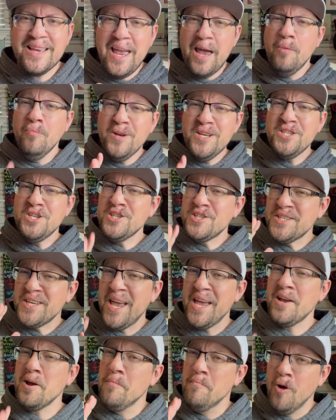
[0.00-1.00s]
Can we just
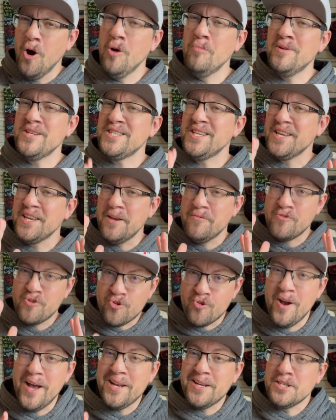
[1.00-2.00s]
take a moment to give
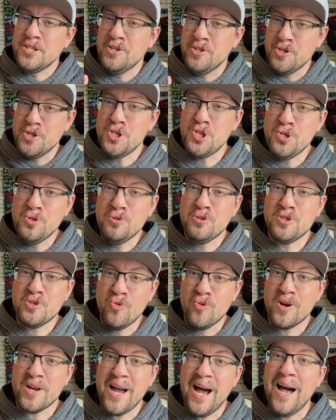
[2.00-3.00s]
credit to the shoe
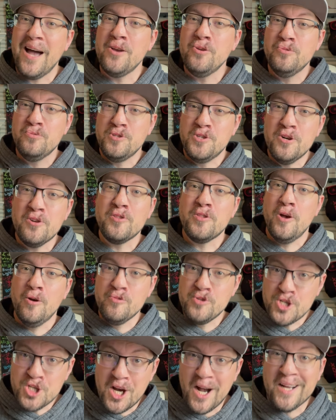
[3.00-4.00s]
store guy who took
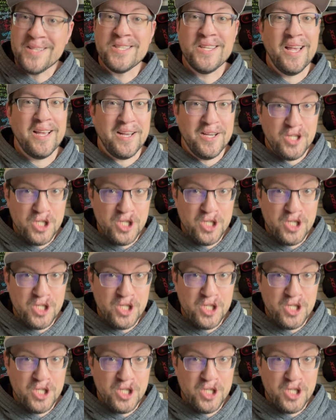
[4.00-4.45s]
those shots like a